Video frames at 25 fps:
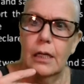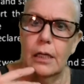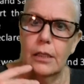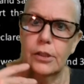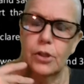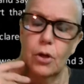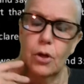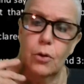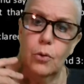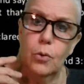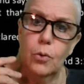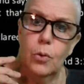
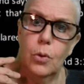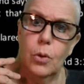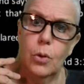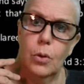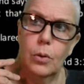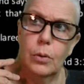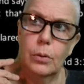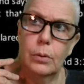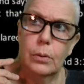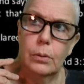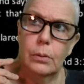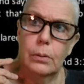So
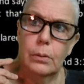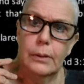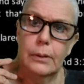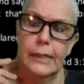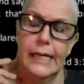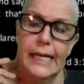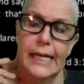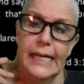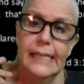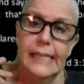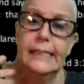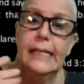
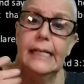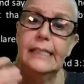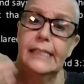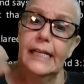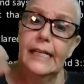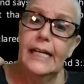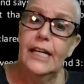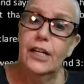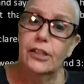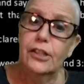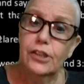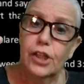he says
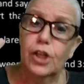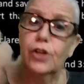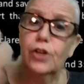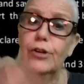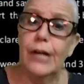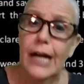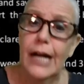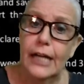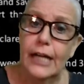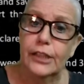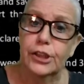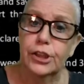he hears a
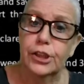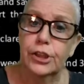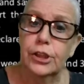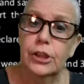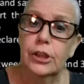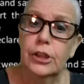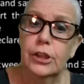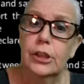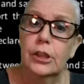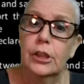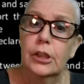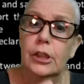crash,
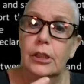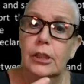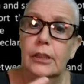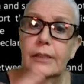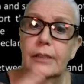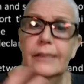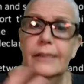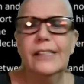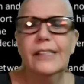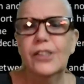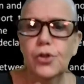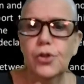
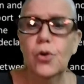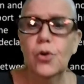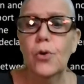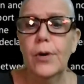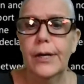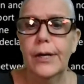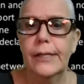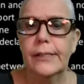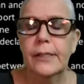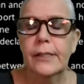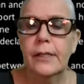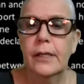he hears
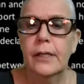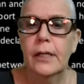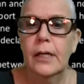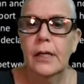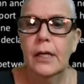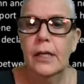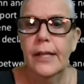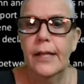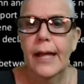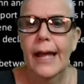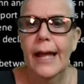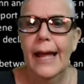noise,
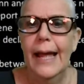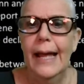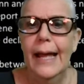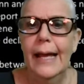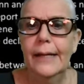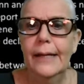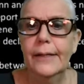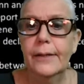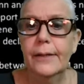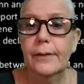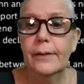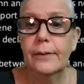
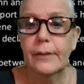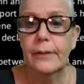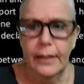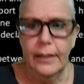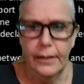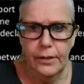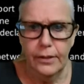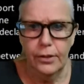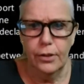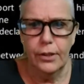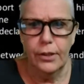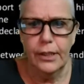and
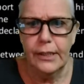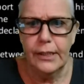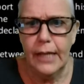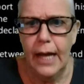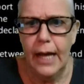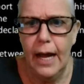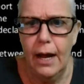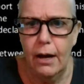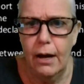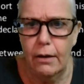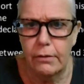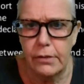got, look at
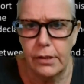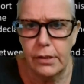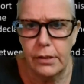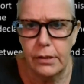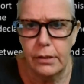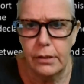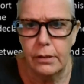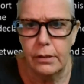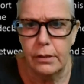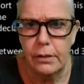the house.